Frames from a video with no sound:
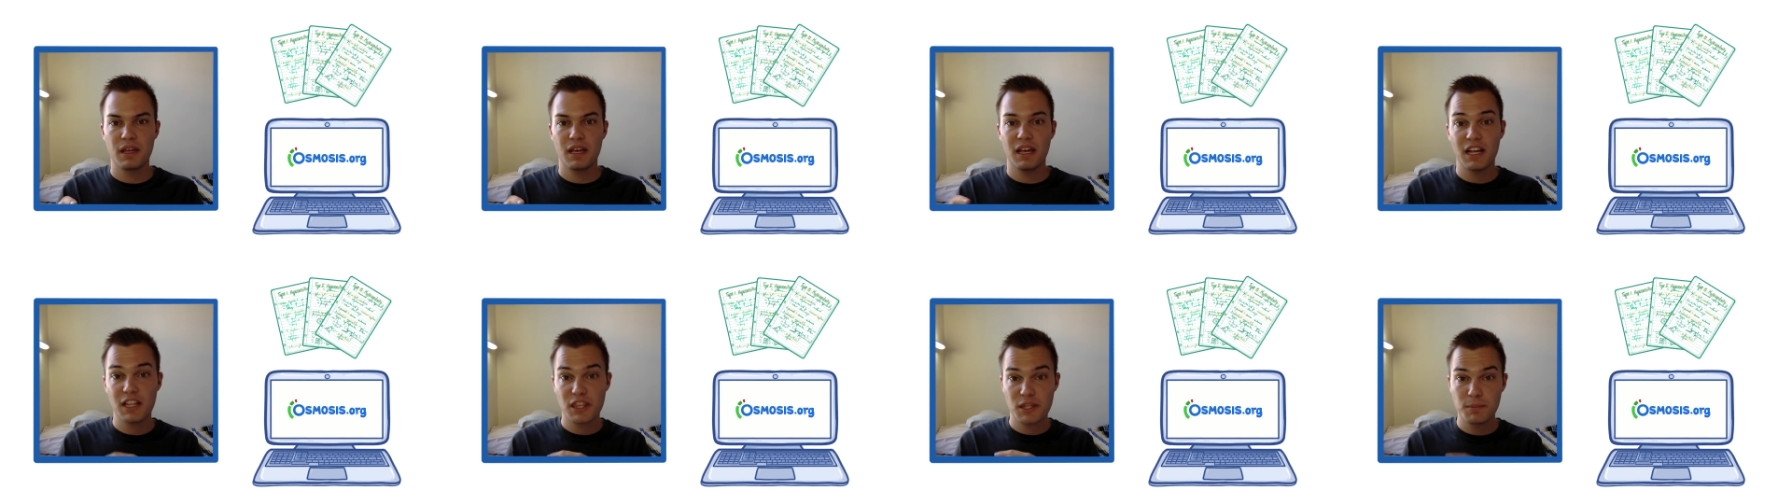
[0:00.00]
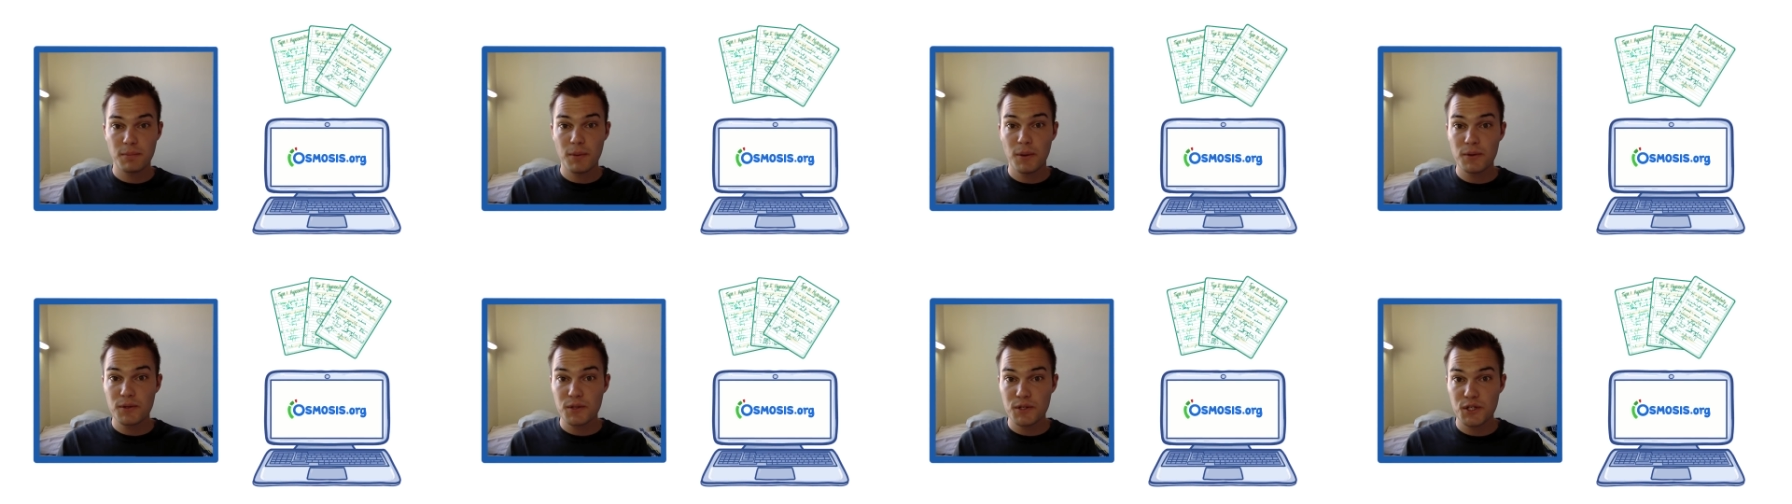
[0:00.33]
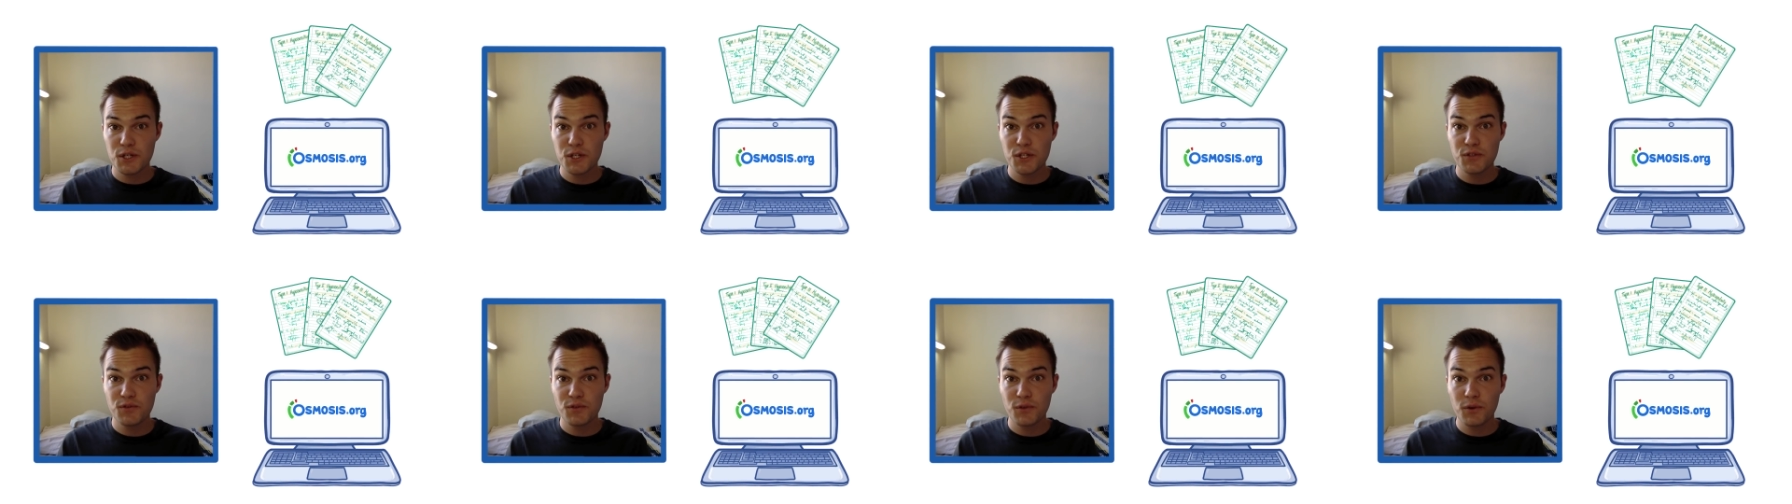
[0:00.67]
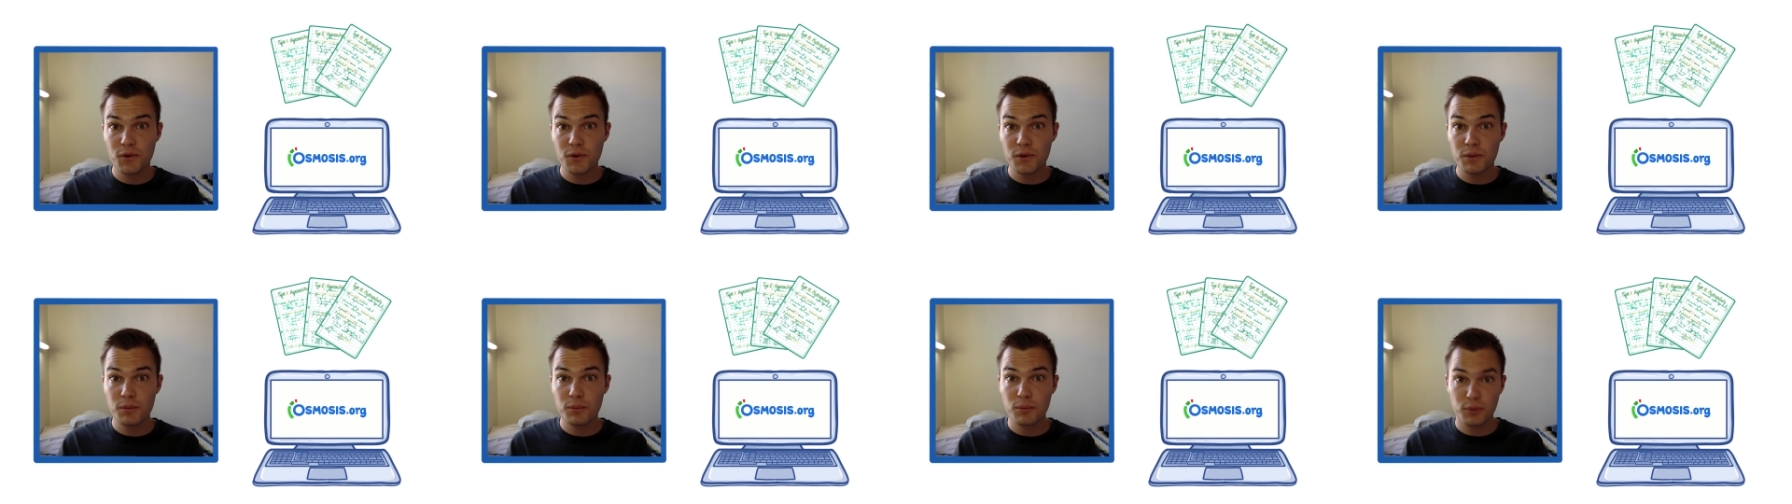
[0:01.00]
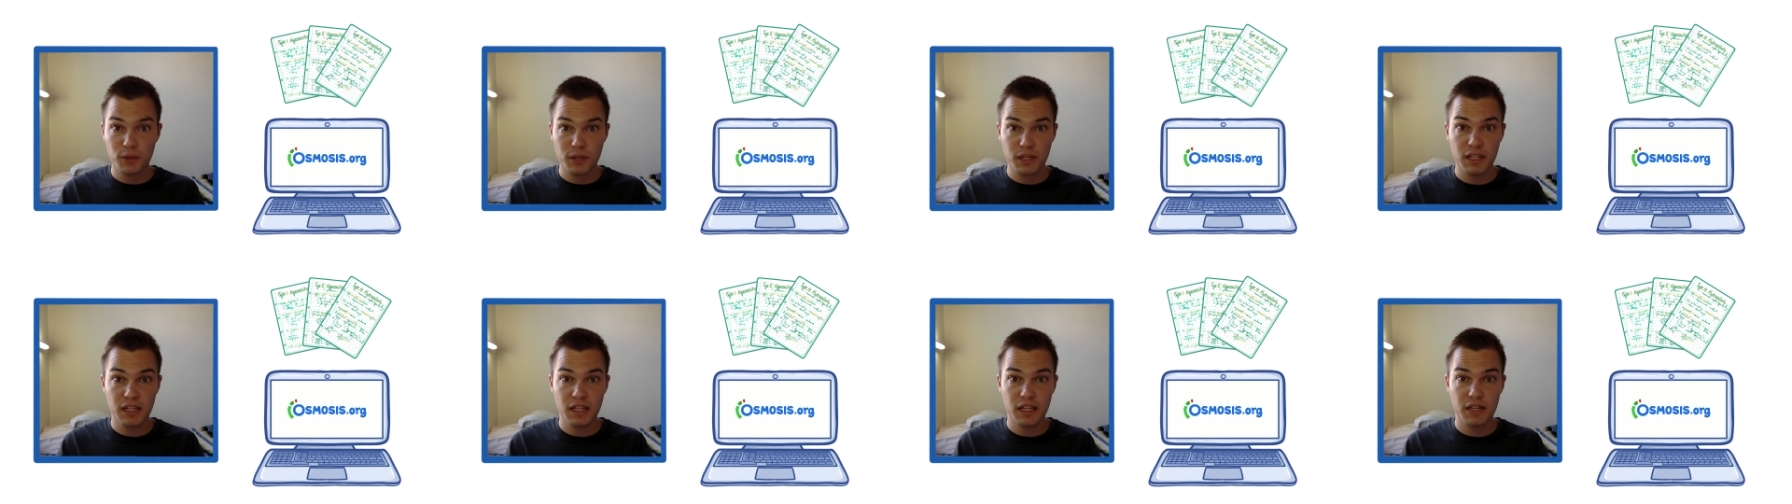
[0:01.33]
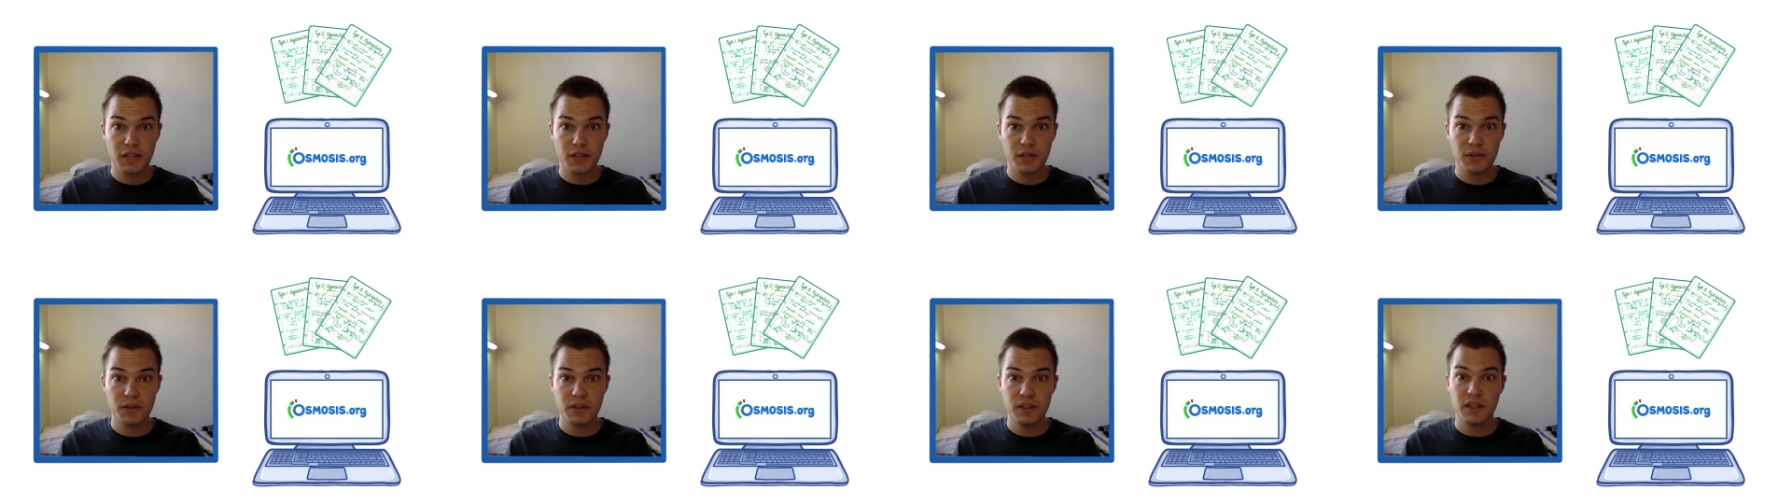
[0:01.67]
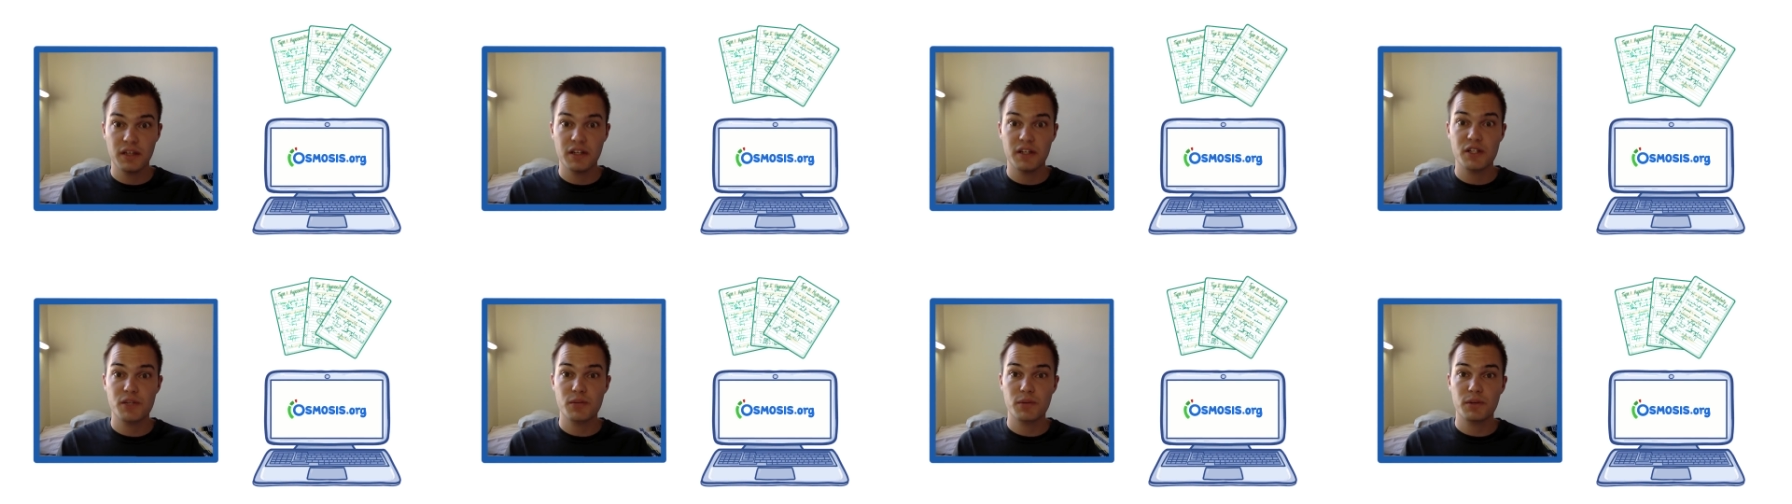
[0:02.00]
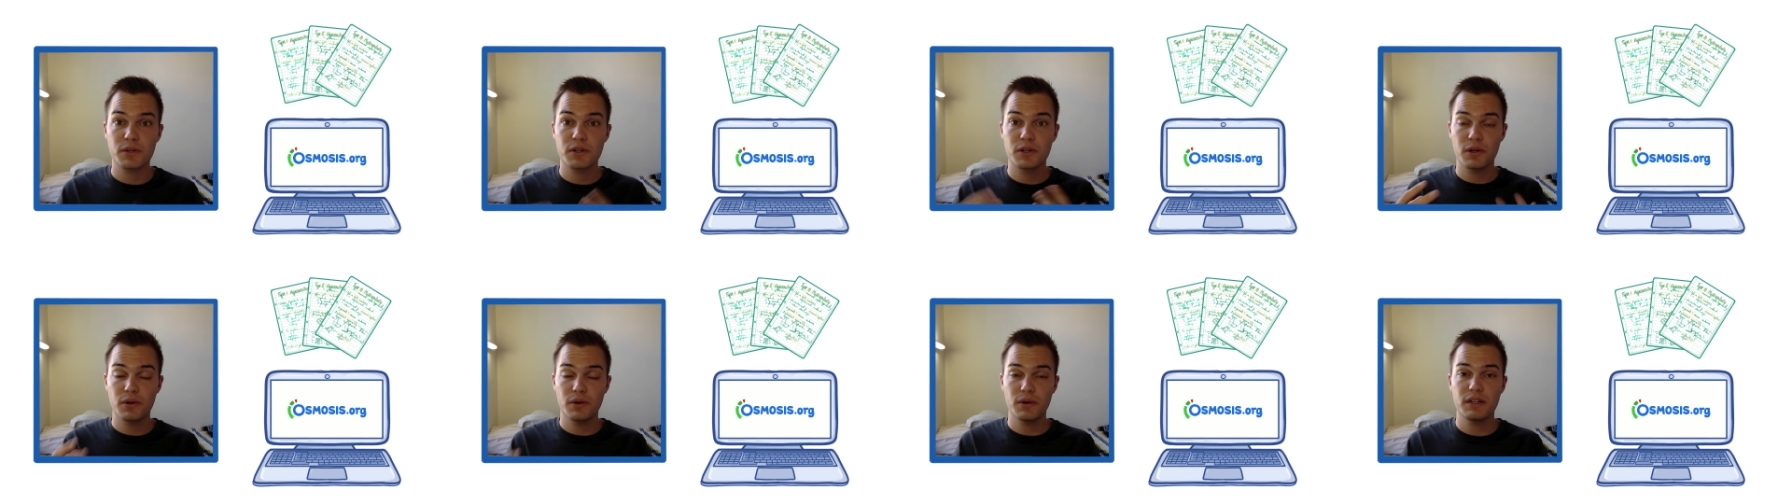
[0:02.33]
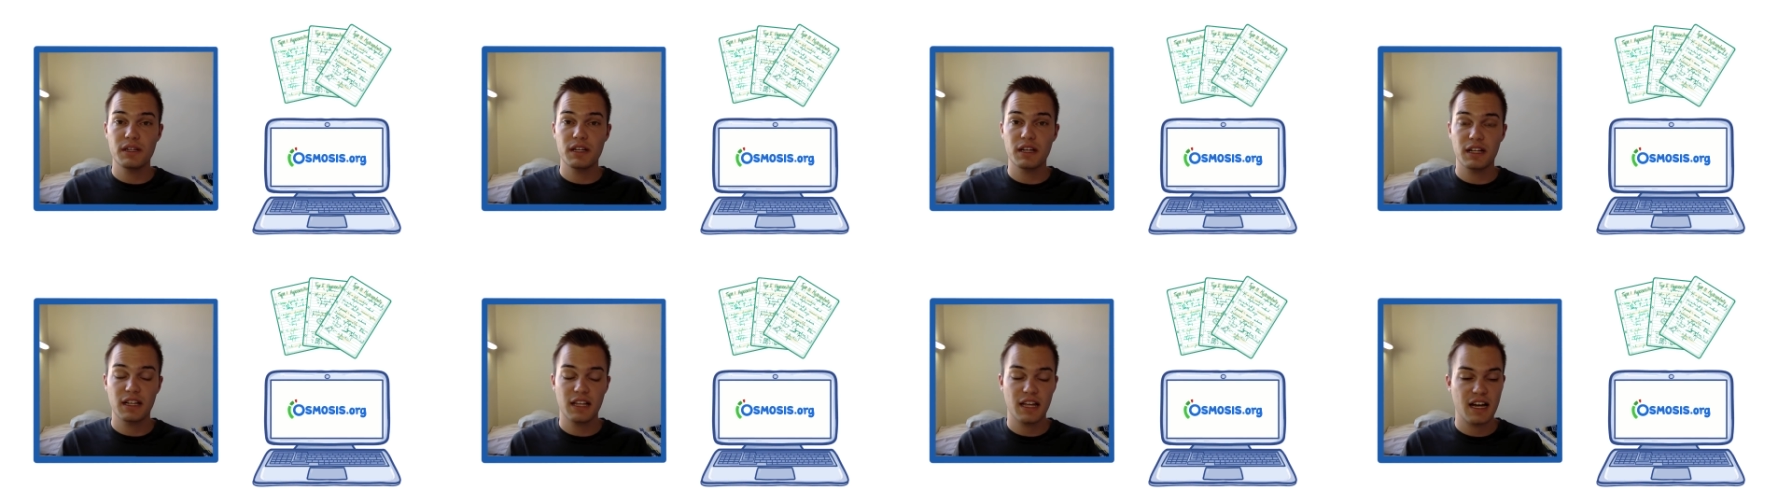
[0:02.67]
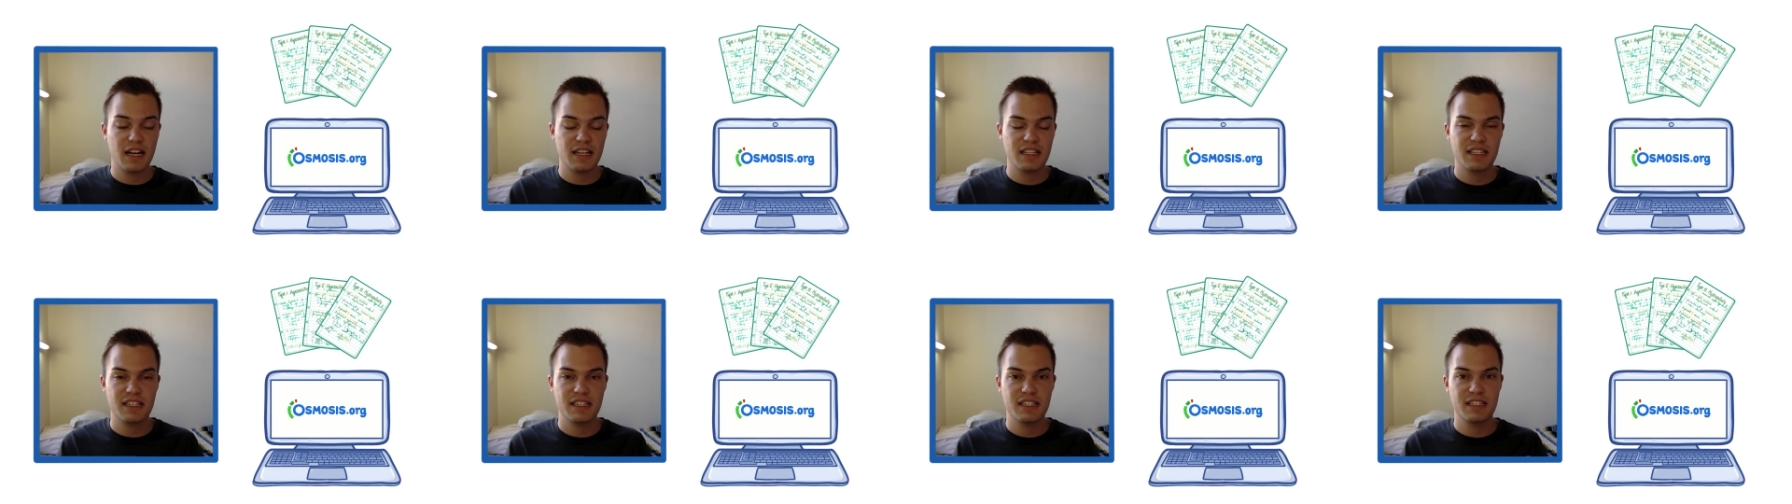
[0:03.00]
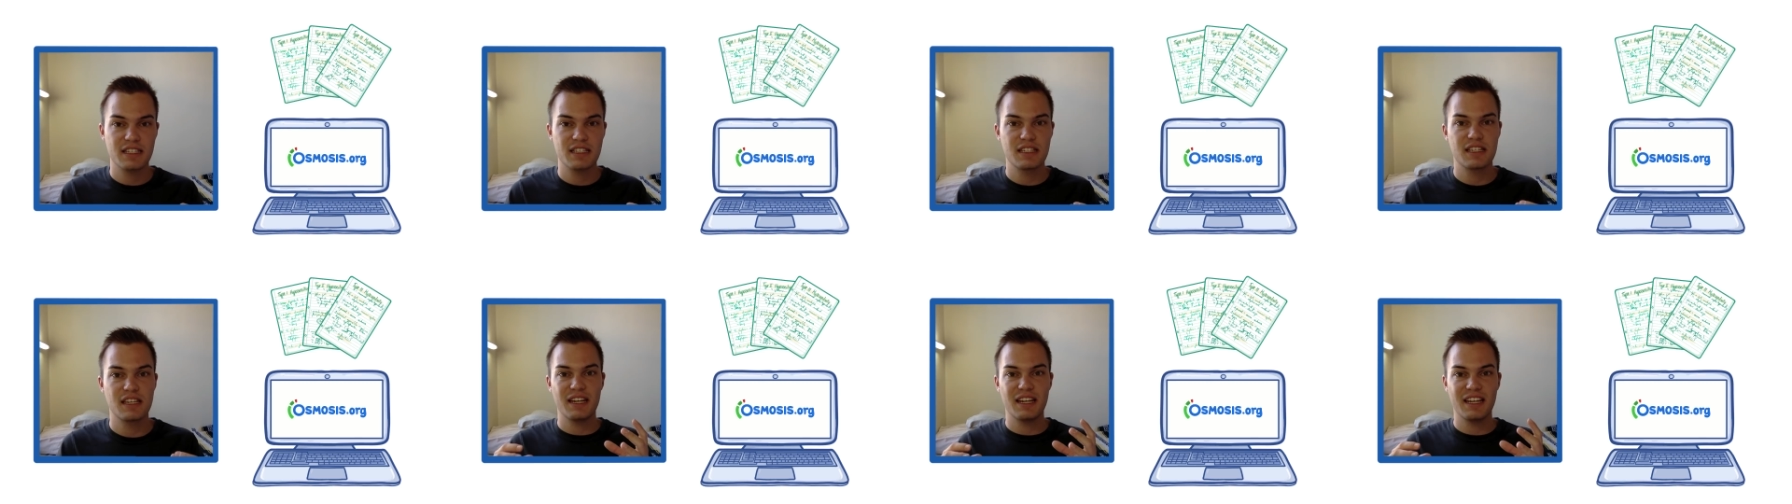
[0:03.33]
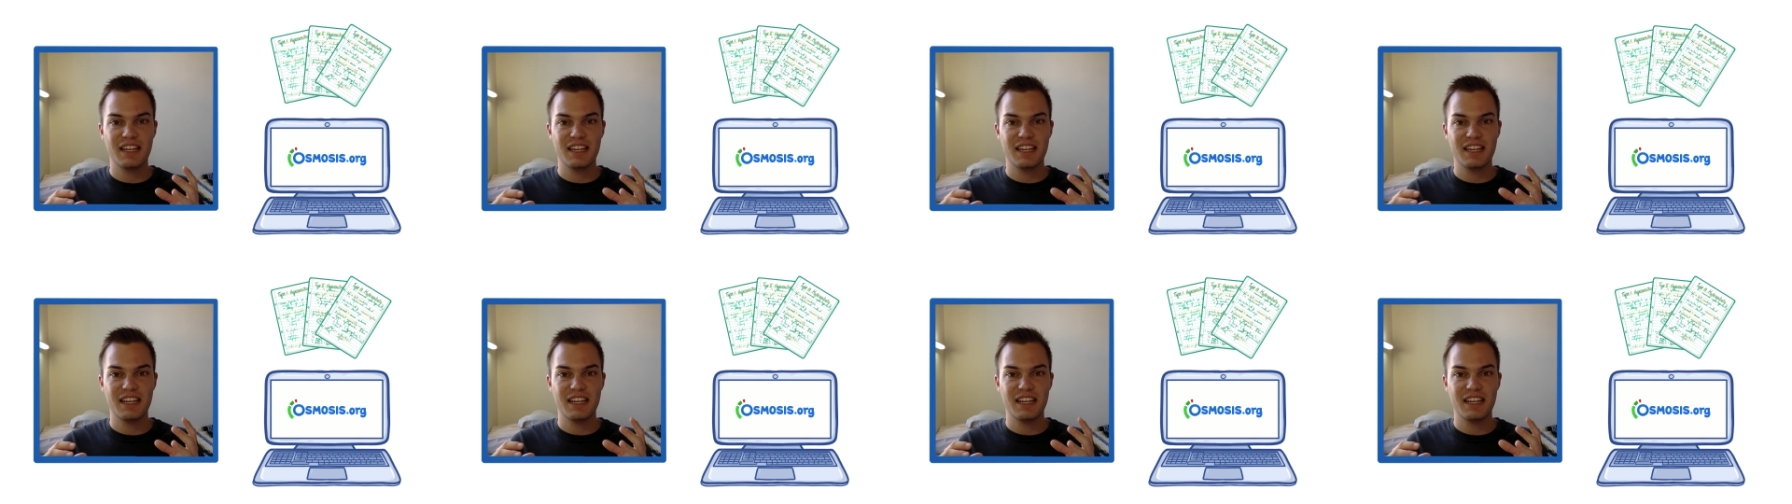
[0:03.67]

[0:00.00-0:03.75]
It's most useful in preclinical years where you're going to classes.